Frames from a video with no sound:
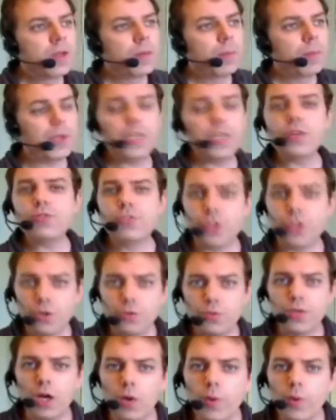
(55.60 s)
But you do
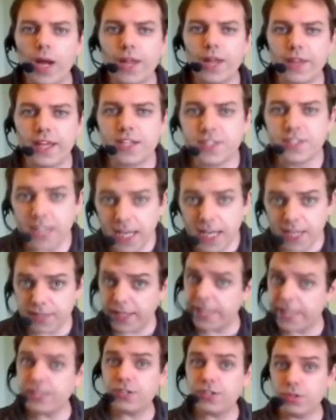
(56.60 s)
know where they stand.
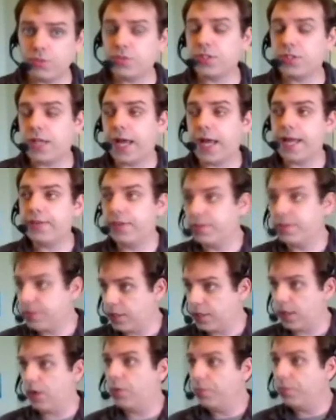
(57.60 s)
They do say that,
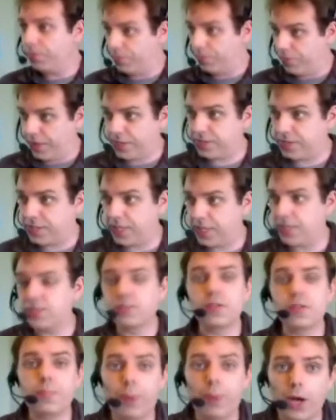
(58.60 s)
this is
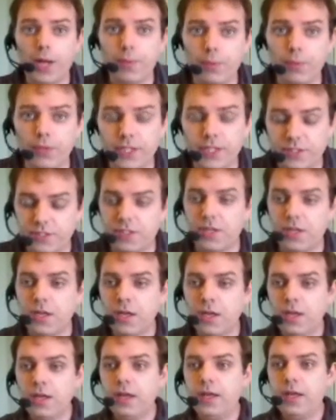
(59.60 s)
the Bible. It's the
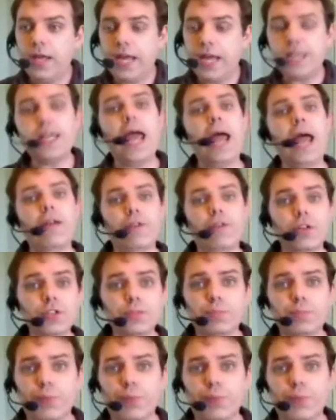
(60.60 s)
inerrant,